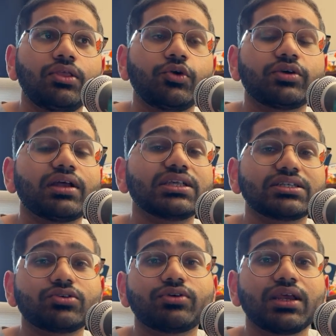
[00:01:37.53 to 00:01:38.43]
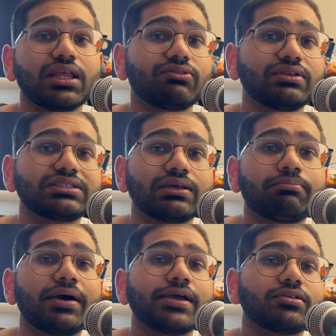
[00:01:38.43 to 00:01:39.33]
You could ask it to write even some
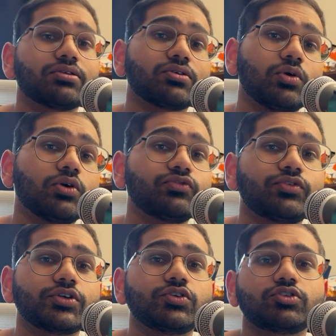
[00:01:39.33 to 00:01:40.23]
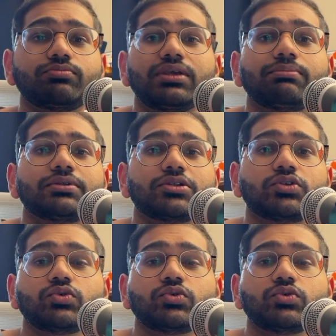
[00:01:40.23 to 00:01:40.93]
Python code for you to be able to